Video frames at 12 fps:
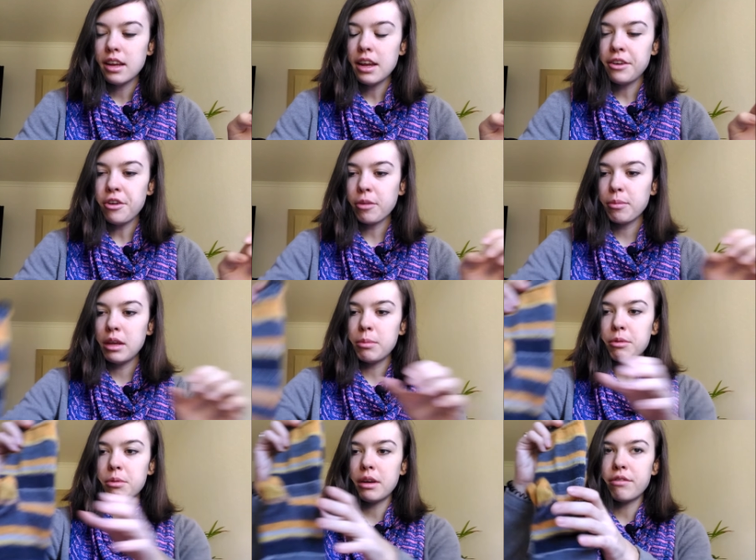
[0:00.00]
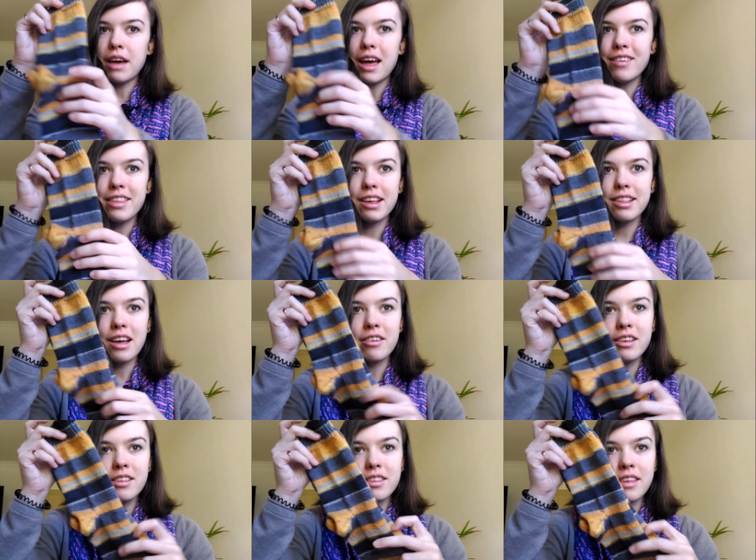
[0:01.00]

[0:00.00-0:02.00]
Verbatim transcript: it took me between five and six hours,